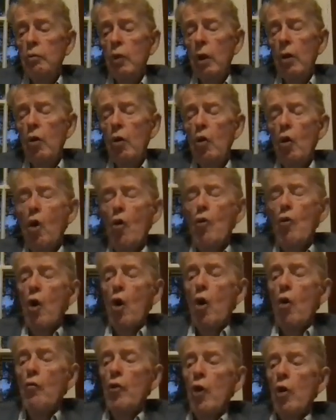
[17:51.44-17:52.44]

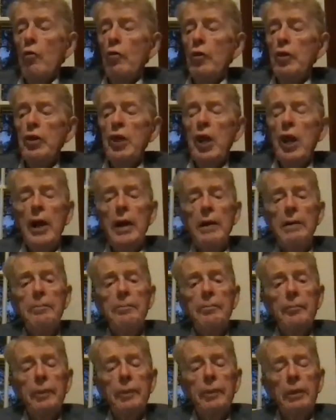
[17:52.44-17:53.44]
over
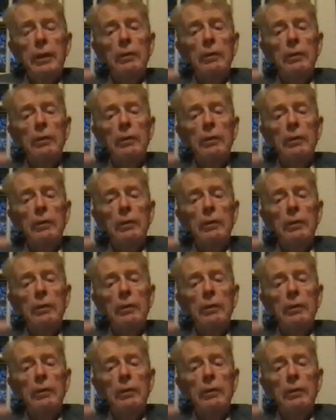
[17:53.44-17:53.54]
time,